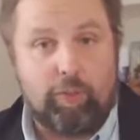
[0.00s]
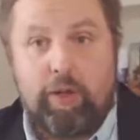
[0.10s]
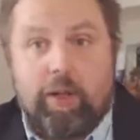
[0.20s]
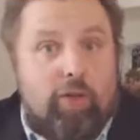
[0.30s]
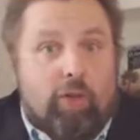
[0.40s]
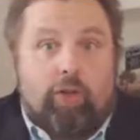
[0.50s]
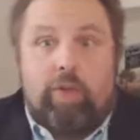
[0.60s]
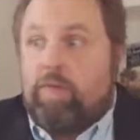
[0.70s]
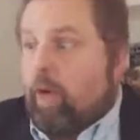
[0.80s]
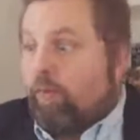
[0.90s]
but it can also
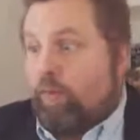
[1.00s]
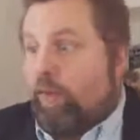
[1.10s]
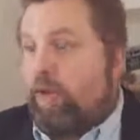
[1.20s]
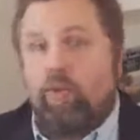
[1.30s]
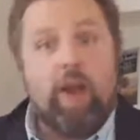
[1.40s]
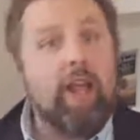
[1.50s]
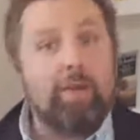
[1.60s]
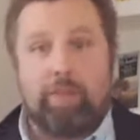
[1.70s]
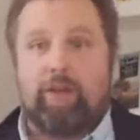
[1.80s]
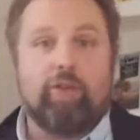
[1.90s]
involve free
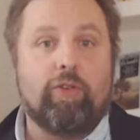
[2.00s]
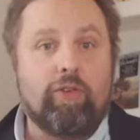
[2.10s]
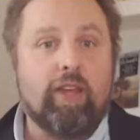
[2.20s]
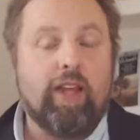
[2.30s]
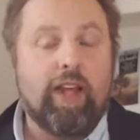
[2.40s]
trade measures.